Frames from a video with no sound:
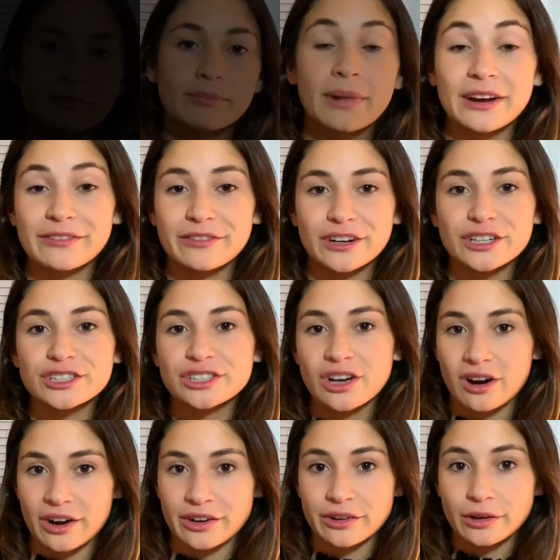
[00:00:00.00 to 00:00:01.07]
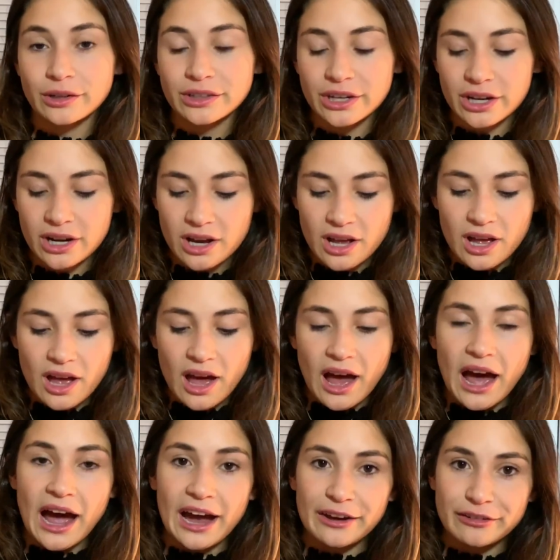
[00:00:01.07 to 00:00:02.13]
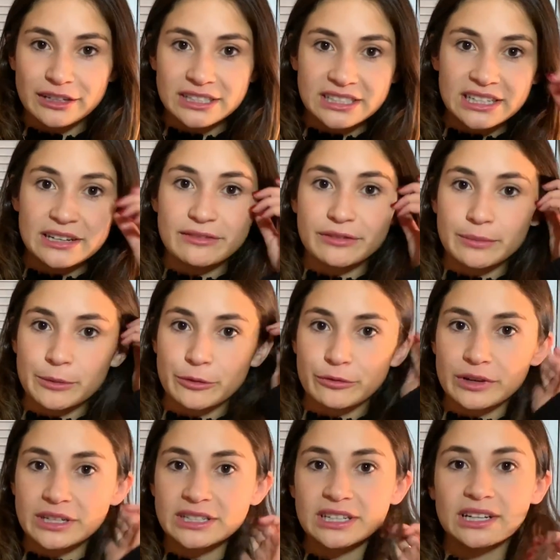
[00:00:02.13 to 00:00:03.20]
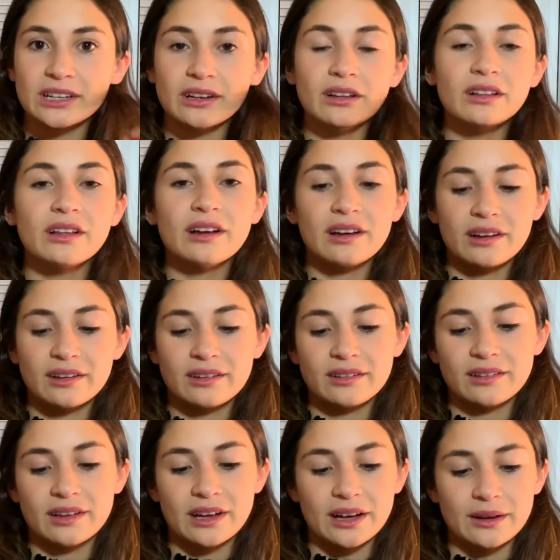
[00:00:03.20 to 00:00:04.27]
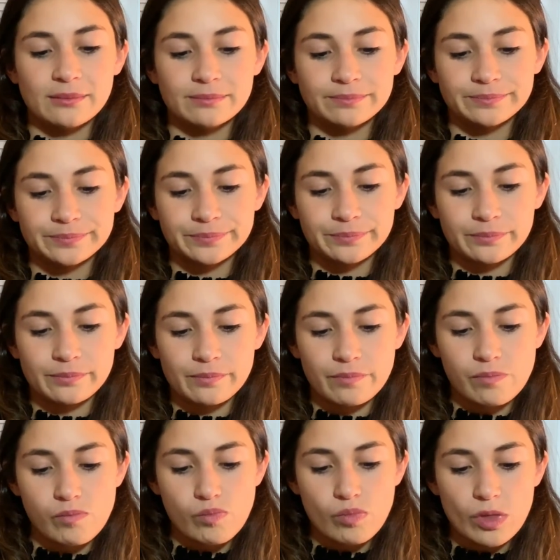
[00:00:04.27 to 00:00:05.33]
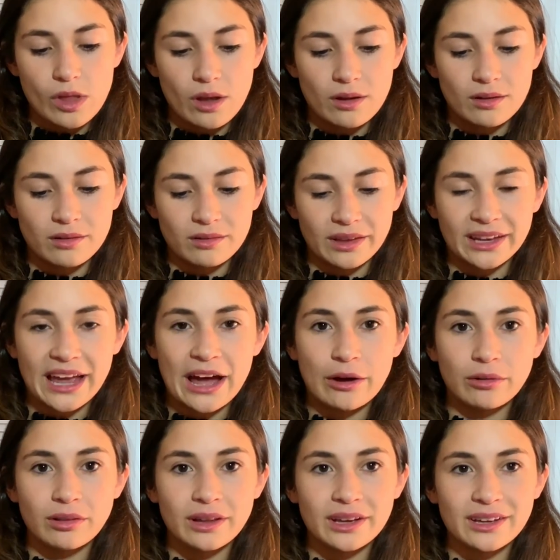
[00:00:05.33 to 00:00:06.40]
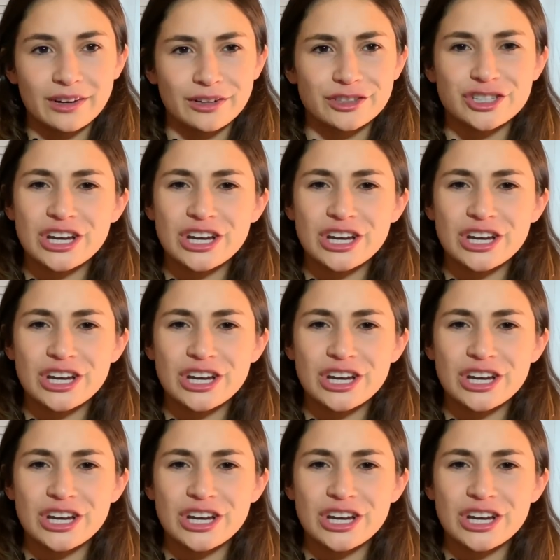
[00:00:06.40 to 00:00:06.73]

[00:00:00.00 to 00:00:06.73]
My first card holder I received from a retail like outlet or